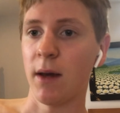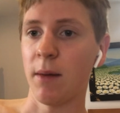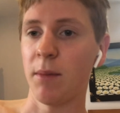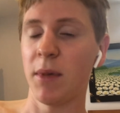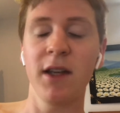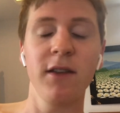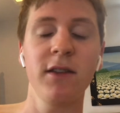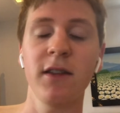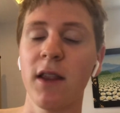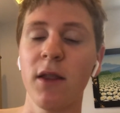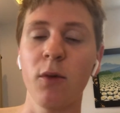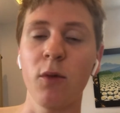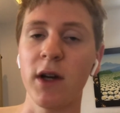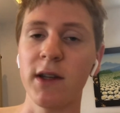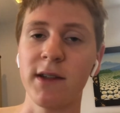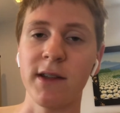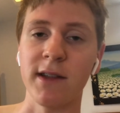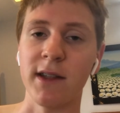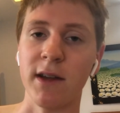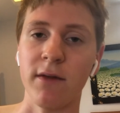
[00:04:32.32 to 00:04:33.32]
because
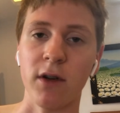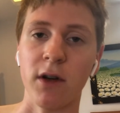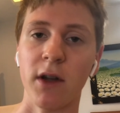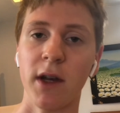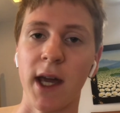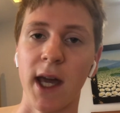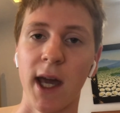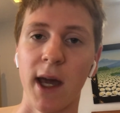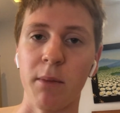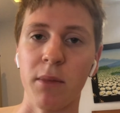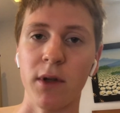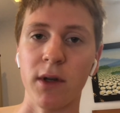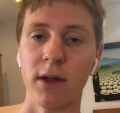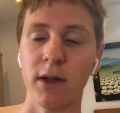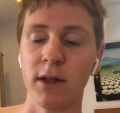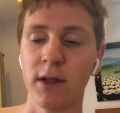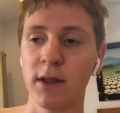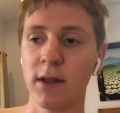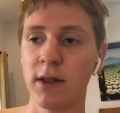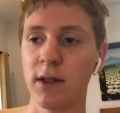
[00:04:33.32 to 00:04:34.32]
otherwise it's never gonna happen.
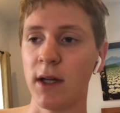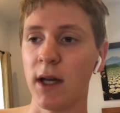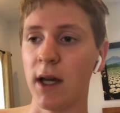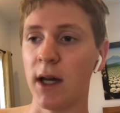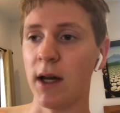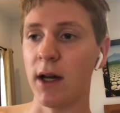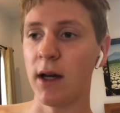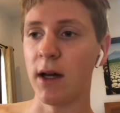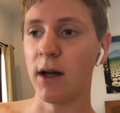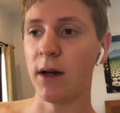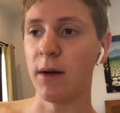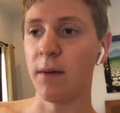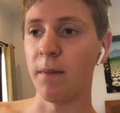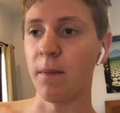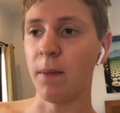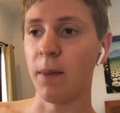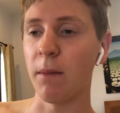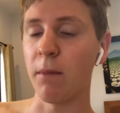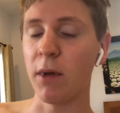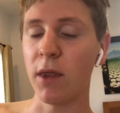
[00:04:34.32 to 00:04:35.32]

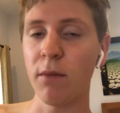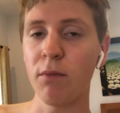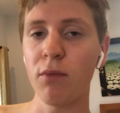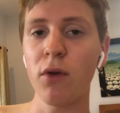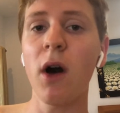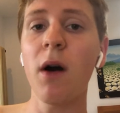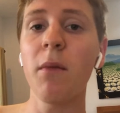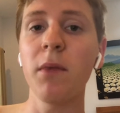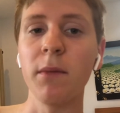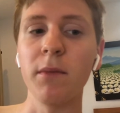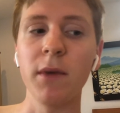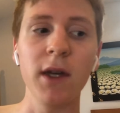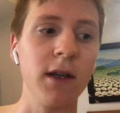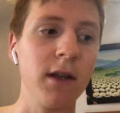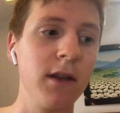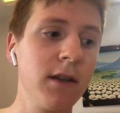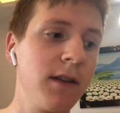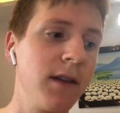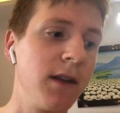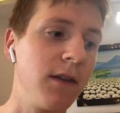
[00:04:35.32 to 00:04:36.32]
But the problem
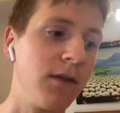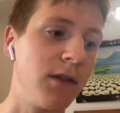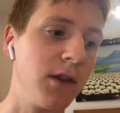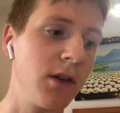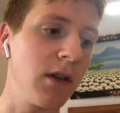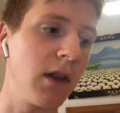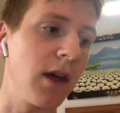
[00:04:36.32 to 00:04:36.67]
is, if you're